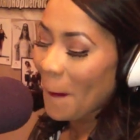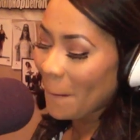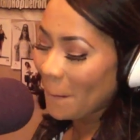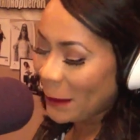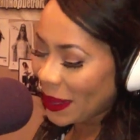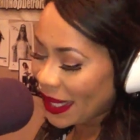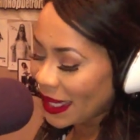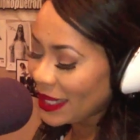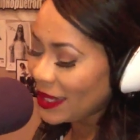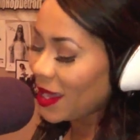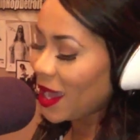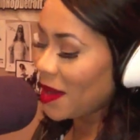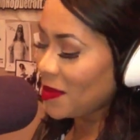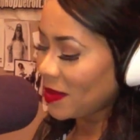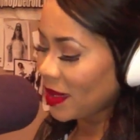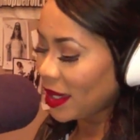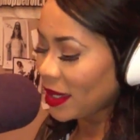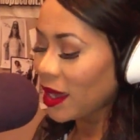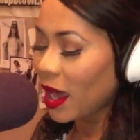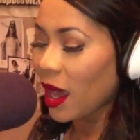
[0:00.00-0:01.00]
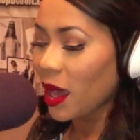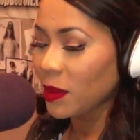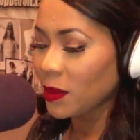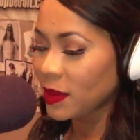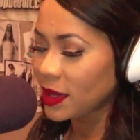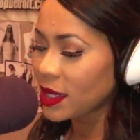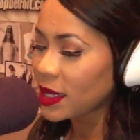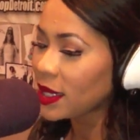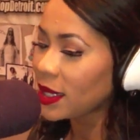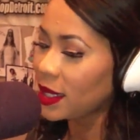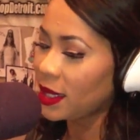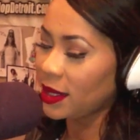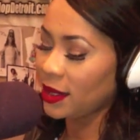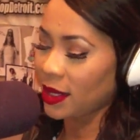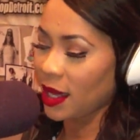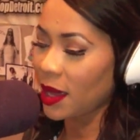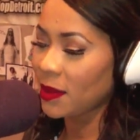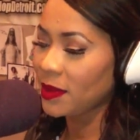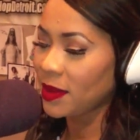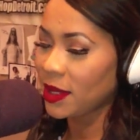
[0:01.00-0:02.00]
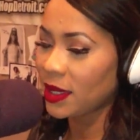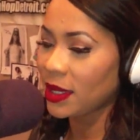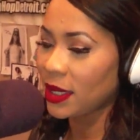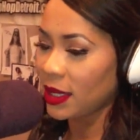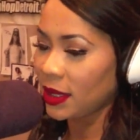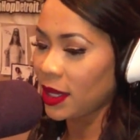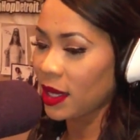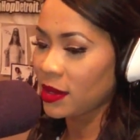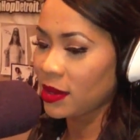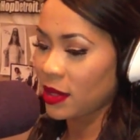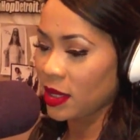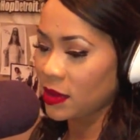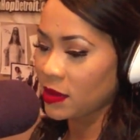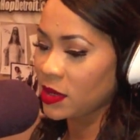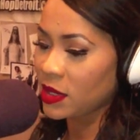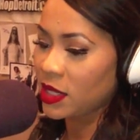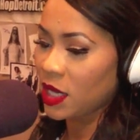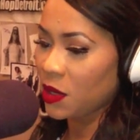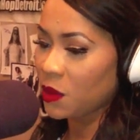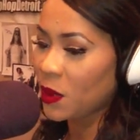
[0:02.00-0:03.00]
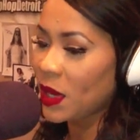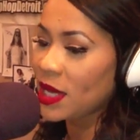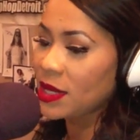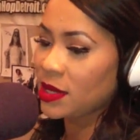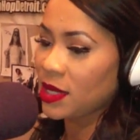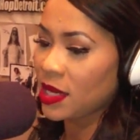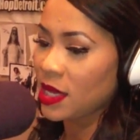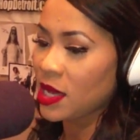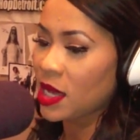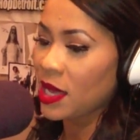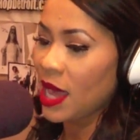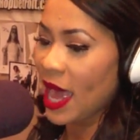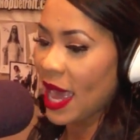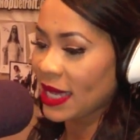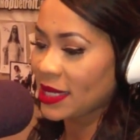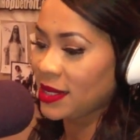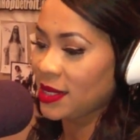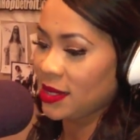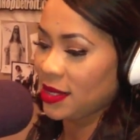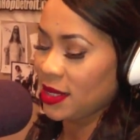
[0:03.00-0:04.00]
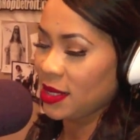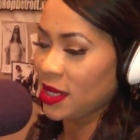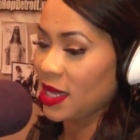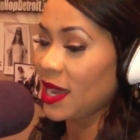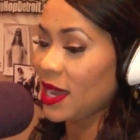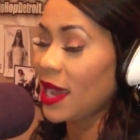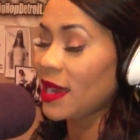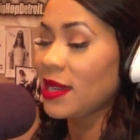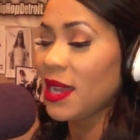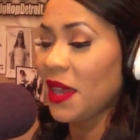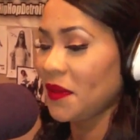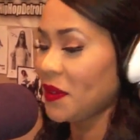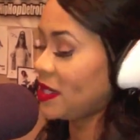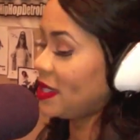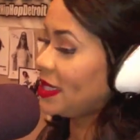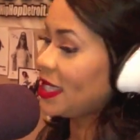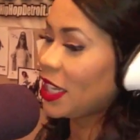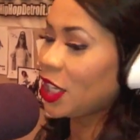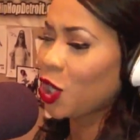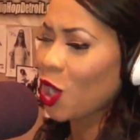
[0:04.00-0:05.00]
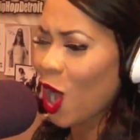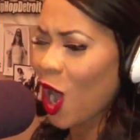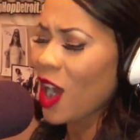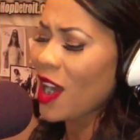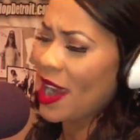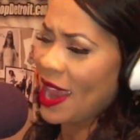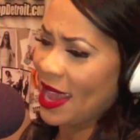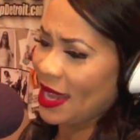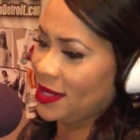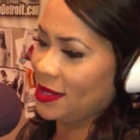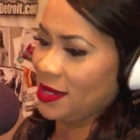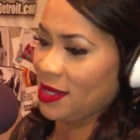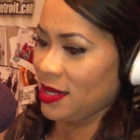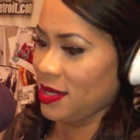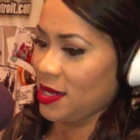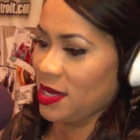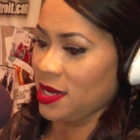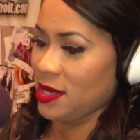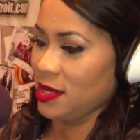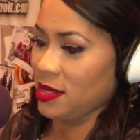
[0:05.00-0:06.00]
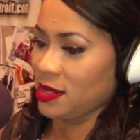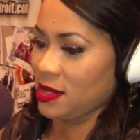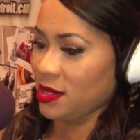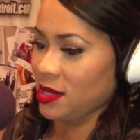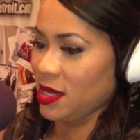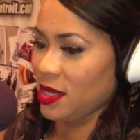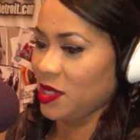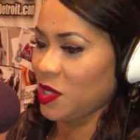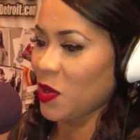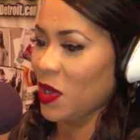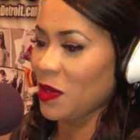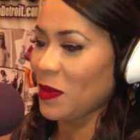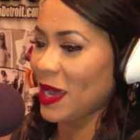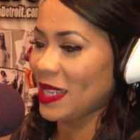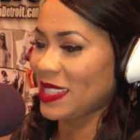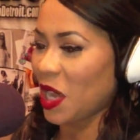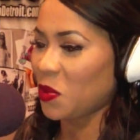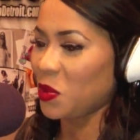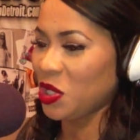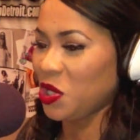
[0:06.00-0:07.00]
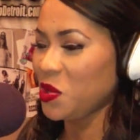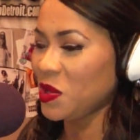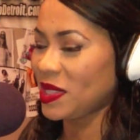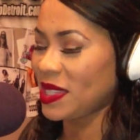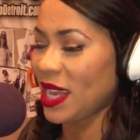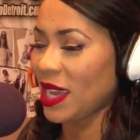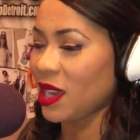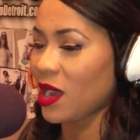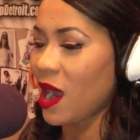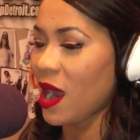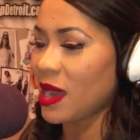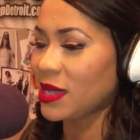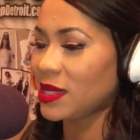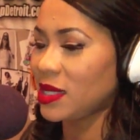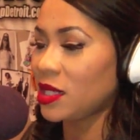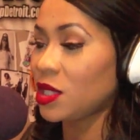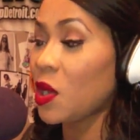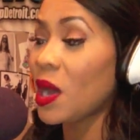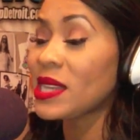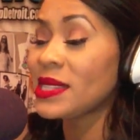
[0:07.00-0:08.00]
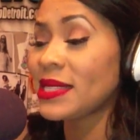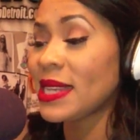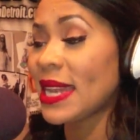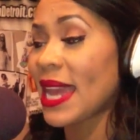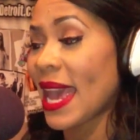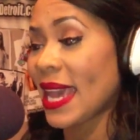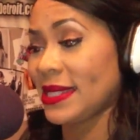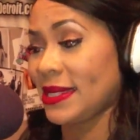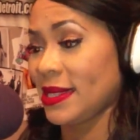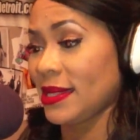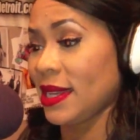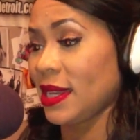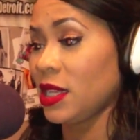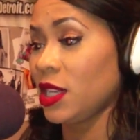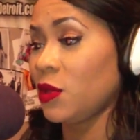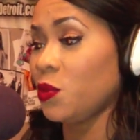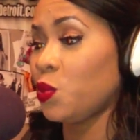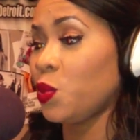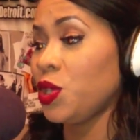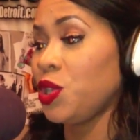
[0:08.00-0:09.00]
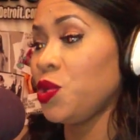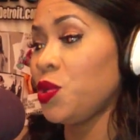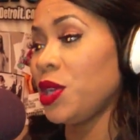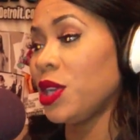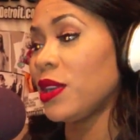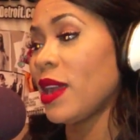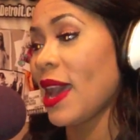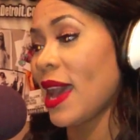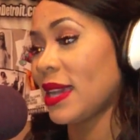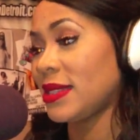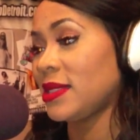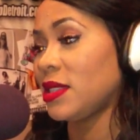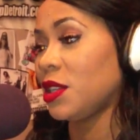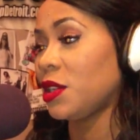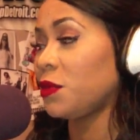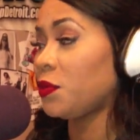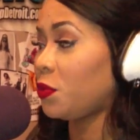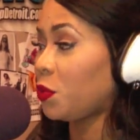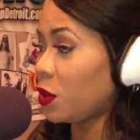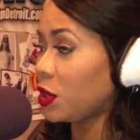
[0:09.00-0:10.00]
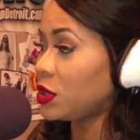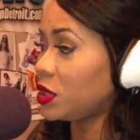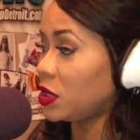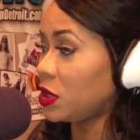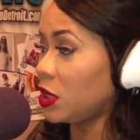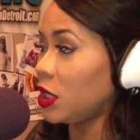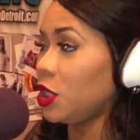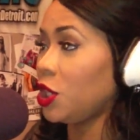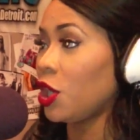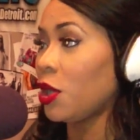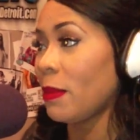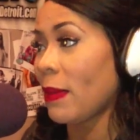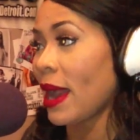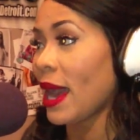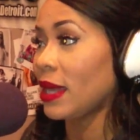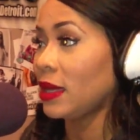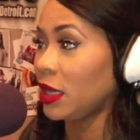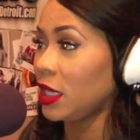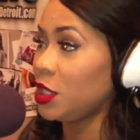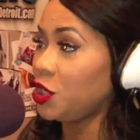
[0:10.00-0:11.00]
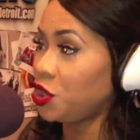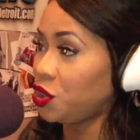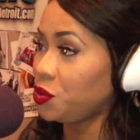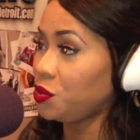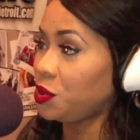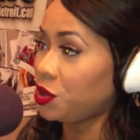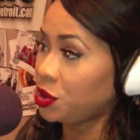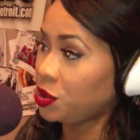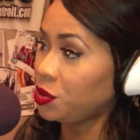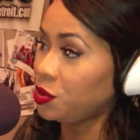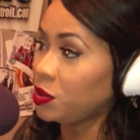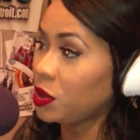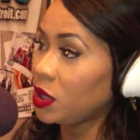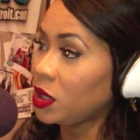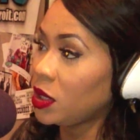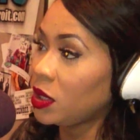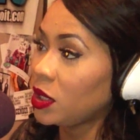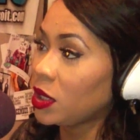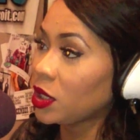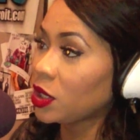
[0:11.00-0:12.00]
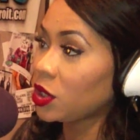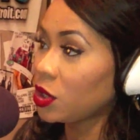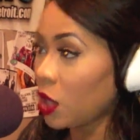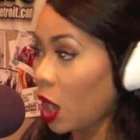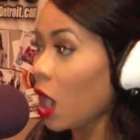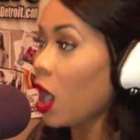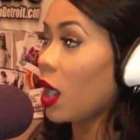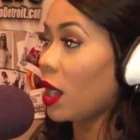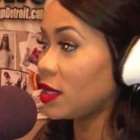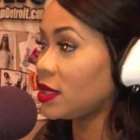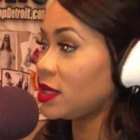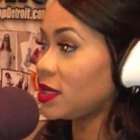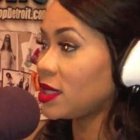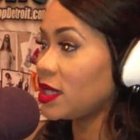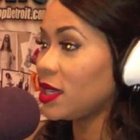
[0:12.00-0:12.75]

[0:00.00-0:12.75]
But, I mean, I'm good. There was an accident. And I never said car accident. So everybody's like, well, you said car accident. No, I said accident. And when you hear accident, unfortunately, your mind leads you to cars.